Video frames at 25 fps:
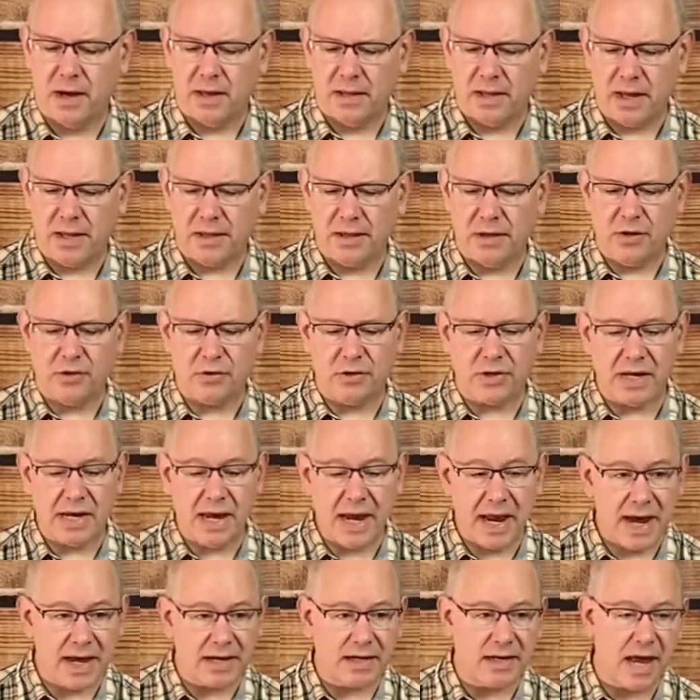That you
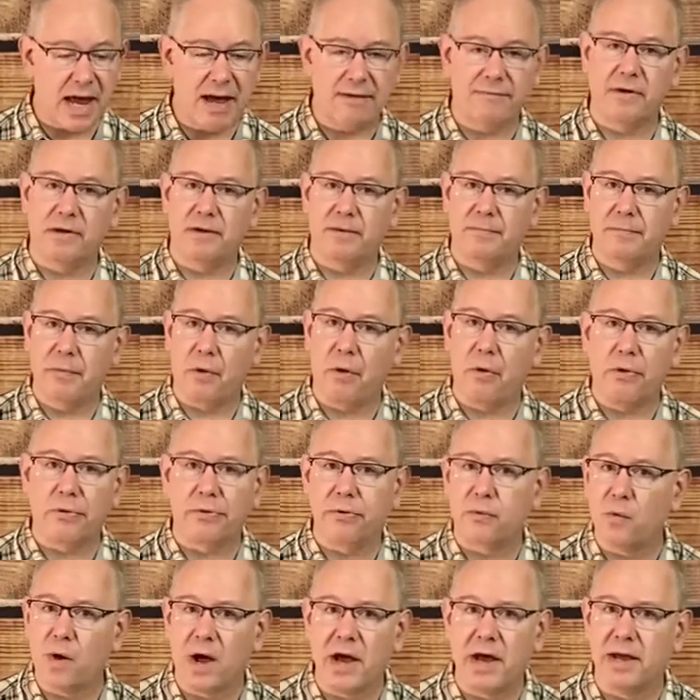can't have it
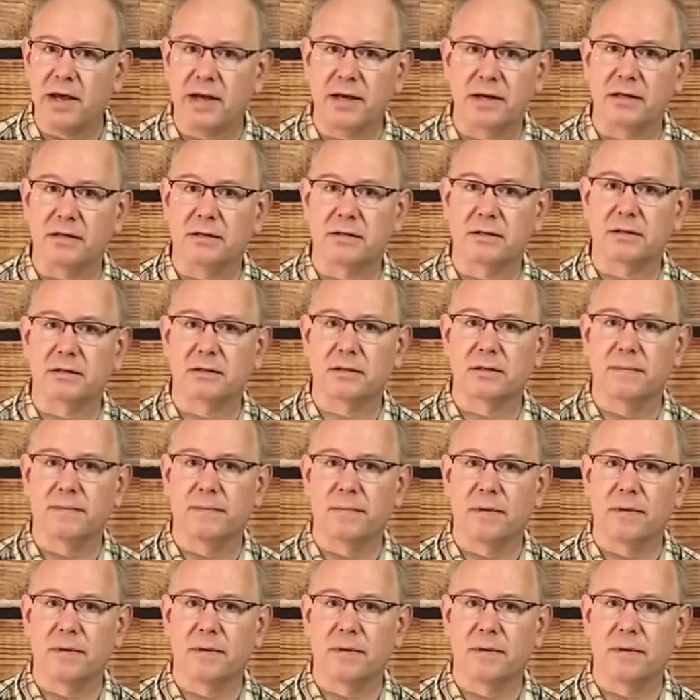both ways.